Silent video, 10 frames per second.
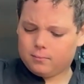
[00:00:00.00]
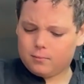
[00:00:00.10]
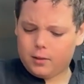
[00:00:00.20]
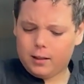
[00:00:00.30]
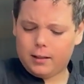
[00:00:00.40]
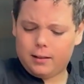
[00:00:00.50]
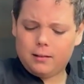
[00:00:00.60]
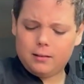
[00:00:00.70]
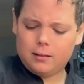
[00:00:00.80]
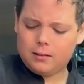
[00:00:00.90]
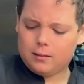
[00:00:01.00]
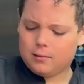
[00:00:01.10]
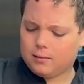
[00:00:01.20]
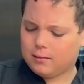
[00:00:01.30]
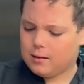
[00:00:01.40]
really,
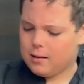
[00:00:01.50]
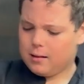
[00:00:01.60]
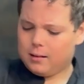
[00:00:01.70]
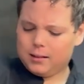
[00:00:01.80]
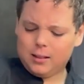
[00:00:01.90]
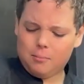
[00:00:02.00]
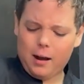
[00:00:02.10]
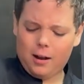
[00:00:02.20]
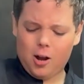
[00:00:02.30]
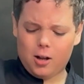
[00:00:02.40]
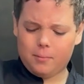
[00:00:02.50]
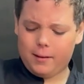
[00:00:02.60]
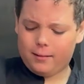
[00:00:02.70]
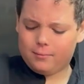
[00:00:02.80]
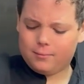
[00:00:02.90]
so it might pound a bit.